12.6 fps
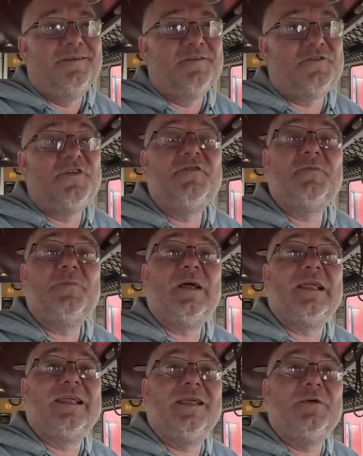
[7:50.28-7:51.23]
It's driven
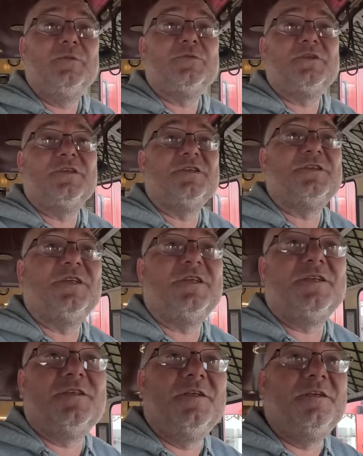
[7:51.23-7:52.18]
by cables and a
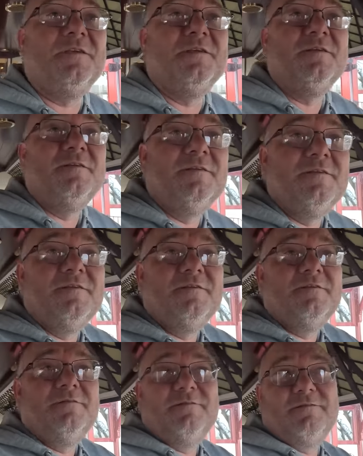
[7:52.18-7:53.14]
60
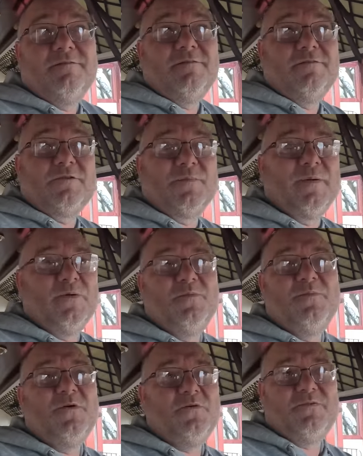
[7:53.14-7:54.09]
horsepower
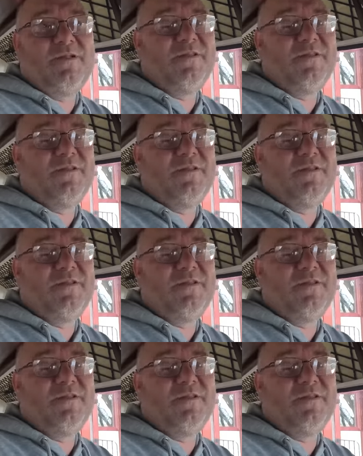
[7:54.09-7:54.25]
motor, I